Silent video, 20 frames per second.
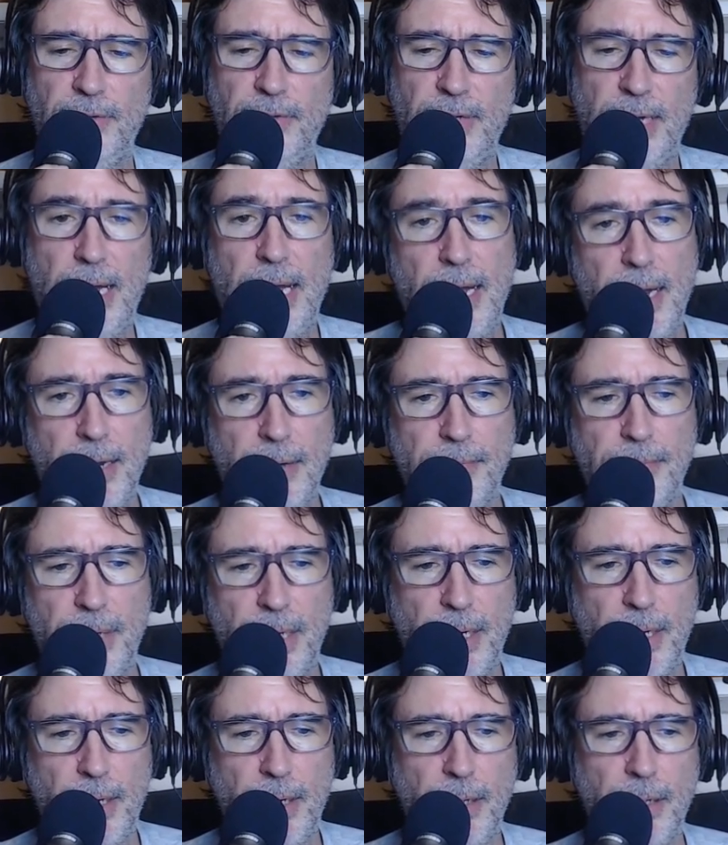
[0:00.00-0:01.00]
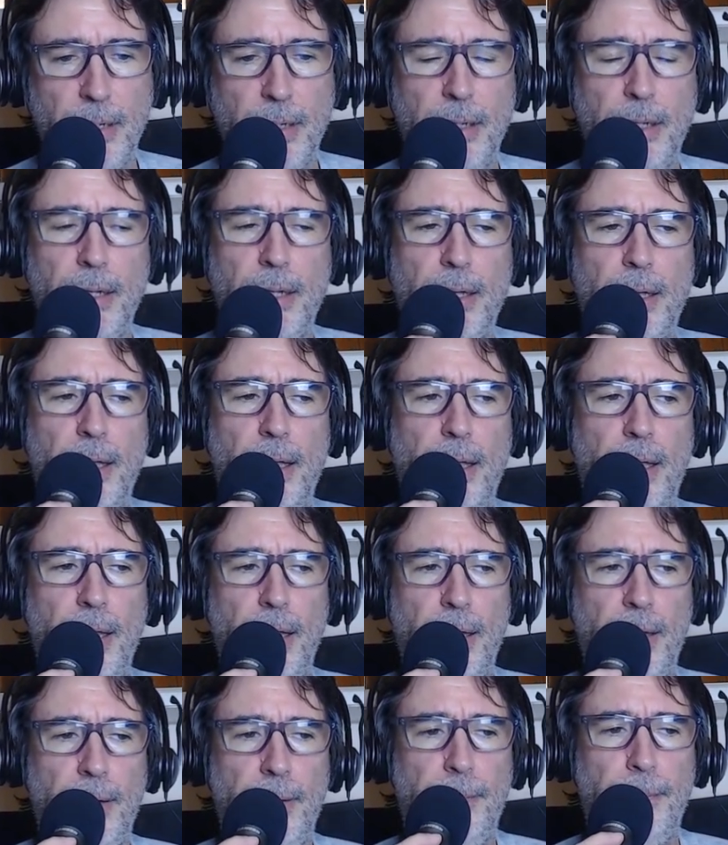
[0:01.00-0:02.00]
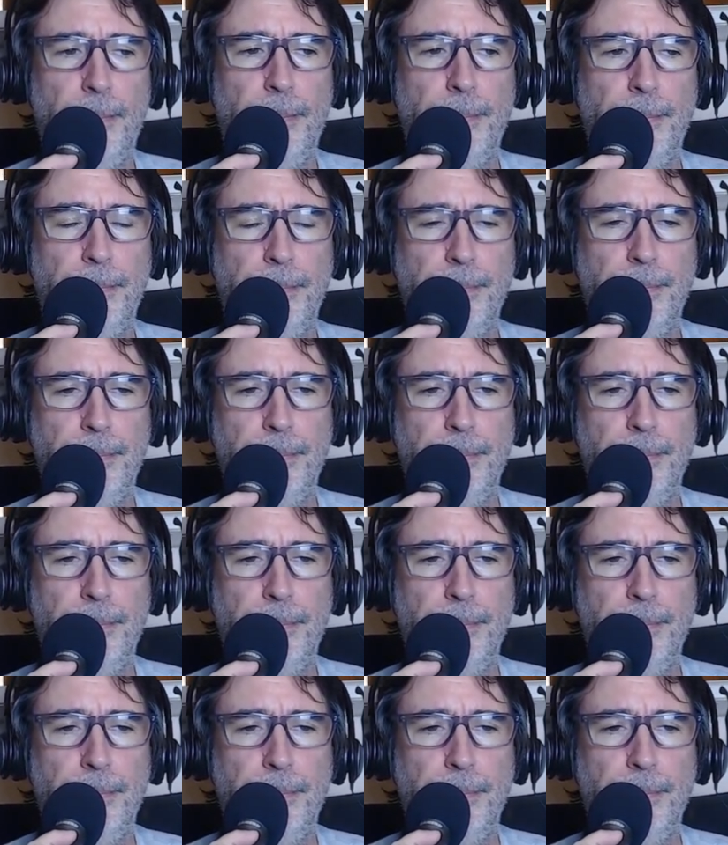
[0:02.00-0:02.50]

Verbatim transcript: can be, um,